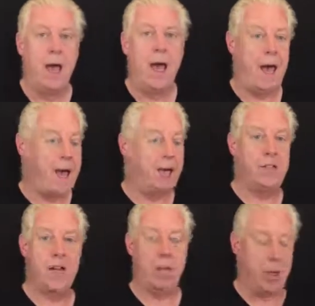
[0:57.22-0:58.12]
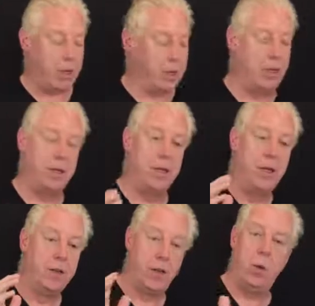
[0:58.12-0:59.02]
And
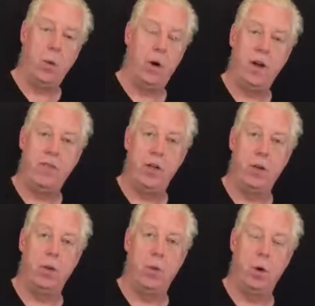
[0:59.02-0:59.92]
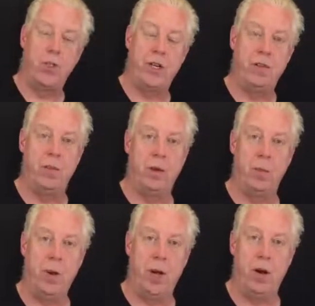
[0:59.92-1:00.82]
so wherever you're watching
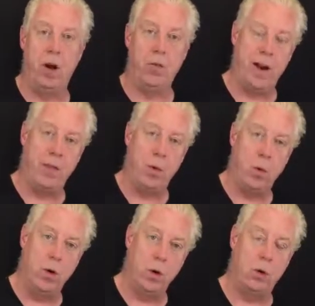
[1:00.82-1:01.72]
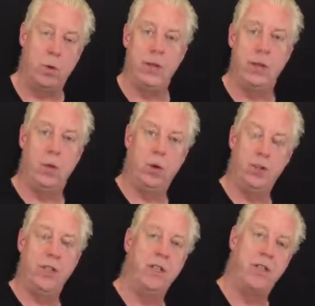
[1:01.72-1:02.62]
from around the world, whether you're
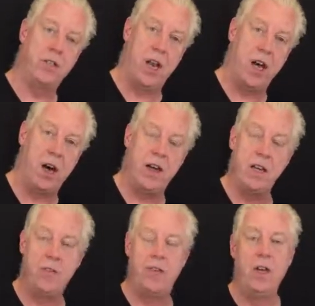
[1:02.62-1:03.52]
watching this live